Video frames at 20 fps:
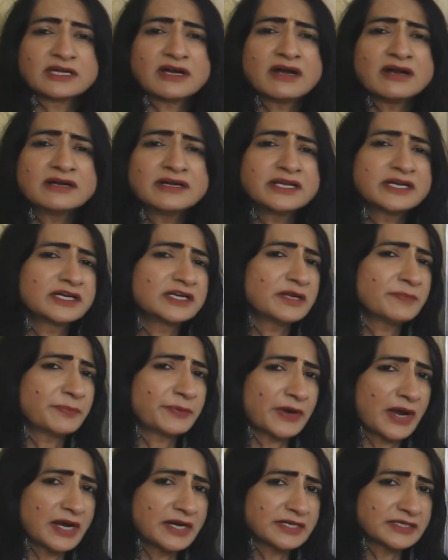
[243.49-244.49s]
Third degree
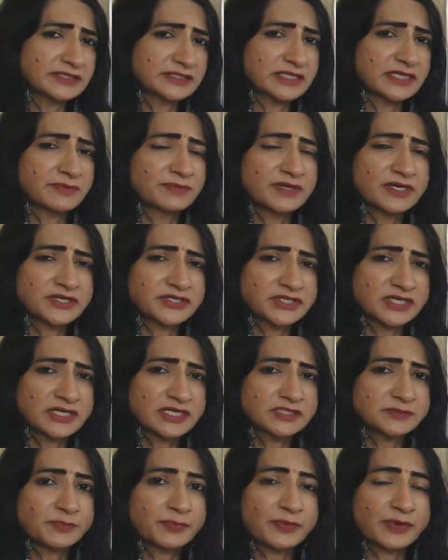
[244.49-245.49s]
price discrimination
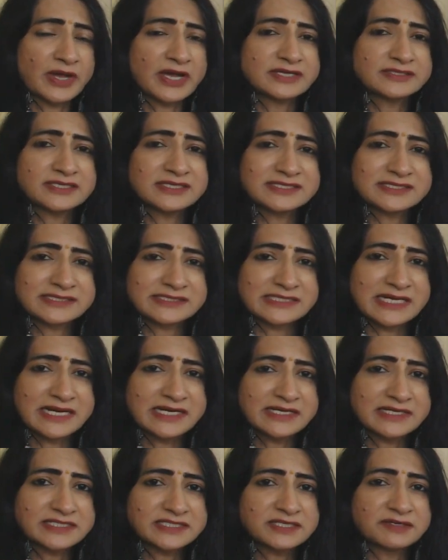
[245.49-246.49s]
is pricing
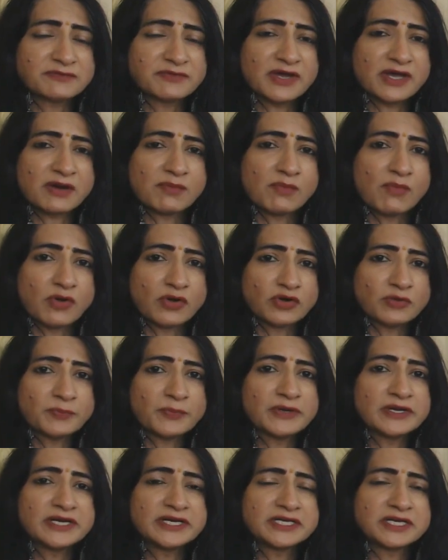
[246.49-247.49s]
strategy where a
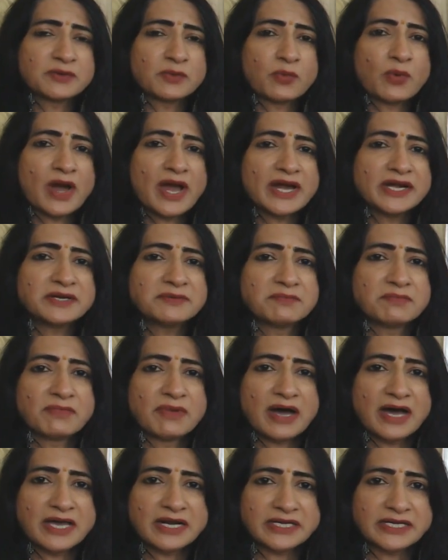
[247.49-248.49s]
monopoly divide
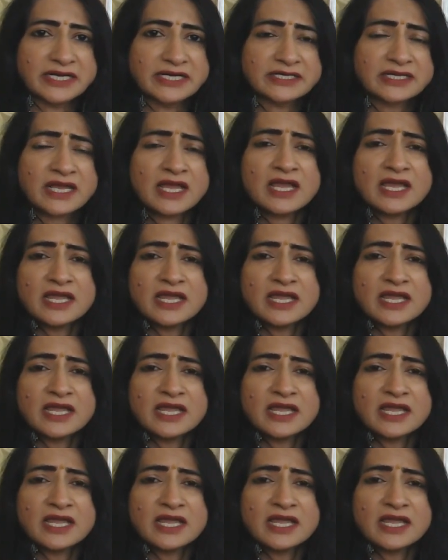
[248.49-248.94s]
market